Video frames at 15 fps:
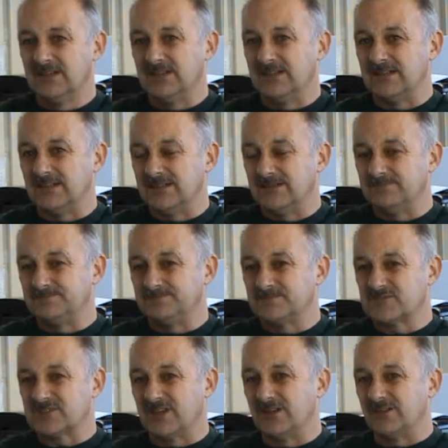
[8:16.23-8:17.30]

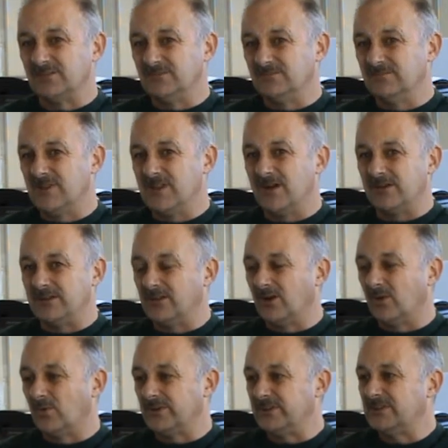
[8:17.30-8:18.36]
So knowing that
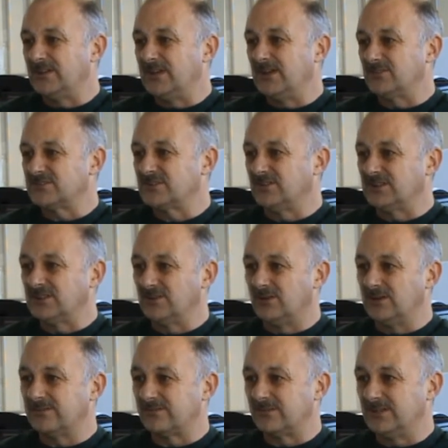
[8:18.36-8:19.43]
I wanted an outside
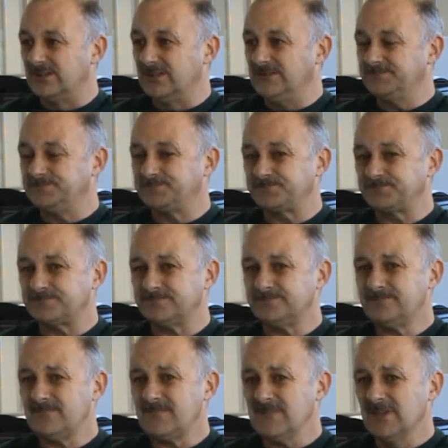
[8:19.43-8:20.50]
life really,
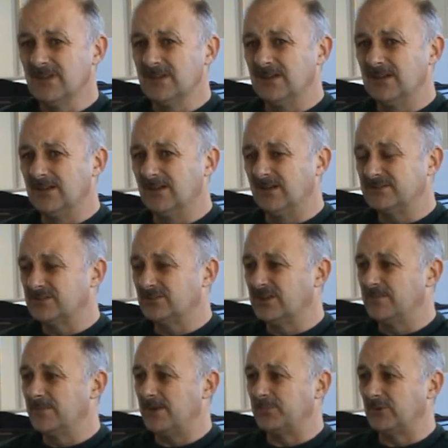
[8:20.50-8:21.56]
I
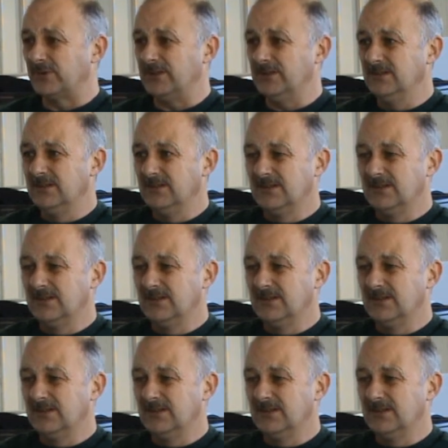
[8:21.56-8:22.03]
took him up on it.